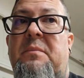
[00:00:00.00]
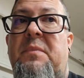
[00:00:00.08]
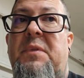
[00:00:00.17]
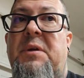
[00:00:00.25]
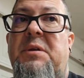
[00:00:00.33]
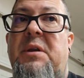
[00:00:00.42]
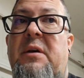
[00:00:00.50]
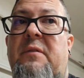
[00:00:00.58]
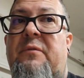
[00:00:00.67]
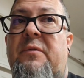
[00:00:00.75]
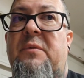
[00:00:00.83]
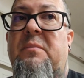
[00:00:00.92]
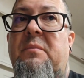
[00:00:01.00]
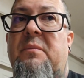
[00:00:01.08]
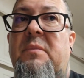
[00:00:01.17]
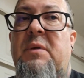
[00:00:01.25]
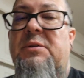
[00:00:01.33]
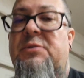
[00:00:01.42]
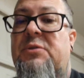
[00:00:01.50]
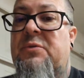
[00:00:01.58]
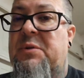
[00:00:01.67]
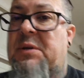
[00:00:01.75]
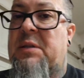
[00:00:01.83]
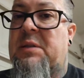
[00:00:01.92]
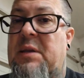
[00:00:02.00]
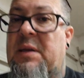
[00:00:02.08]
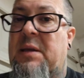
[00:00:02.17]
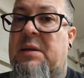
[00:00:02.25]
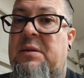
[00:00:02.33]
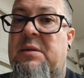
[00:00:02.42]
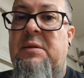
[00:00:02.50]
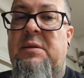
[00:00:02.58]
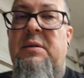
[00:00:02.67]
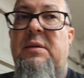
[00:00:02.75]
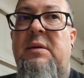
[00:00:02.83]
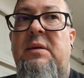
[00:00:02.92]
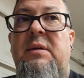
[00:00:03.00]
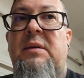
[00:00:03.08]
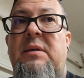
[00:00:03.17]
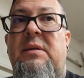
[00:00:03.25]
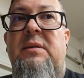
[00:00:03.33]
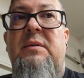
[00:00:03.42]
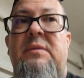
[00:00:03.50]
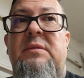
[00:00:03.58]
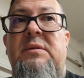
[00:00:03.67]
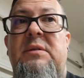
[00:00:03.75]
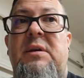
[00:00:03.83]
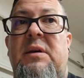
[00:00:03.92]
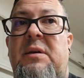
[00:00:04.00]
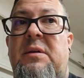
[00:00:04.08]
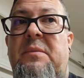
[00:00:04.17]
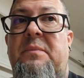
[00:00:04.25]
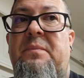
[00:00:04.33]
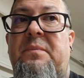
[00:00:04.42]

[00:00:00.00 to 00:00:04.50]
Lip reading: nut from unscrewing at the end. Um,